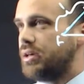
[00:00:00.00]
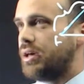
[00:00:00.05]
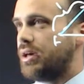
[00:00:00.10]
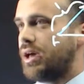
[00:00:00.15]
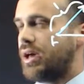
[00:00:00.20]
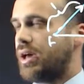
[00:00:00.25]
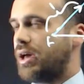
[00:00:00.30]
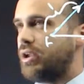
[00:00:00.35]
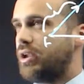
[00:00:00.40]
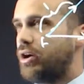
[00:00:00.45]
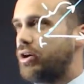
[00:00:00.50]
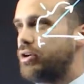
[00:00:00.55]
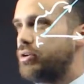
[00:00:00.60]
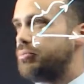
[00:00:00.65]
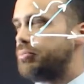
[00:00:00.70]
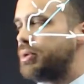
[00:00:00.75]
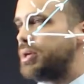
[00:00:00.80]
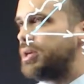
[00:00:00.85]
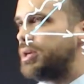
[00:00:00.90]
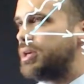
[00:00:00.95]
And
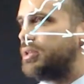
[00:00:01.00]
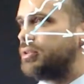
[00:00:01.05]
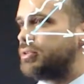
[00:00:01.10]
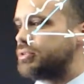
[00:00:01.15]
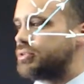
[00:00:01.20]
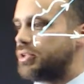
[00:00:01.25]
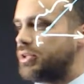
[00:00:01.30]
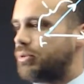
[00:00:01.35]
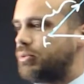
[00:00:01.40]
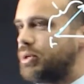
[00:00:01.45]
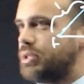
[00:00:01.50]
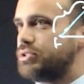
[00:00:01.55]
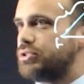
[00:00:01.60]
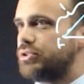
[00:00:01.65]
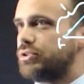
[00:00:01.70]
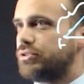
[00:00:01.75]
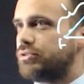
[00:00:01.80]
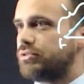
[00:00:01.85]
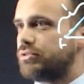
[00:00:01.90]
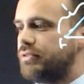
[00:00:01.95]
OB looks like 1,
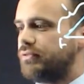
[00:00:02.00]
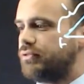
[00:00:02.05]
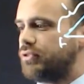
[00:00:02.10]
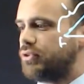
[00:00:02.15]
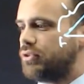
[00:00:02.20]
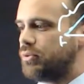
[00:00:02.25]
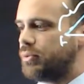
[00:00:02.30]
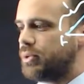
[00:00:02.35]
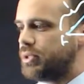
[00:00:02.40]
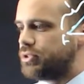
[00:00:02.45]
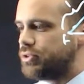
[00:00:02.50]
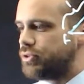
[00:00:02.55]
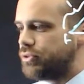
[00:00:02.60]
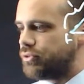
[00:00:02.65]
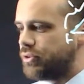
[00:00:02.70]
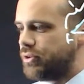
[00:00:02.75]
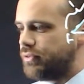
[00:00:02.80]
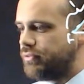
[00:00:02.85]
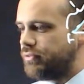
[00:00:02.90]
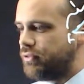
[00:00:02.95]
2, 3, 4, 1, 2,
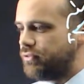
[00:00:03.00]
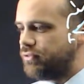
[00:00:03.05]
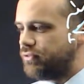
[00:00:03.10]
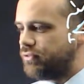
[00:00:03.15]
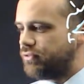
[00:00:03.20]
3, 4,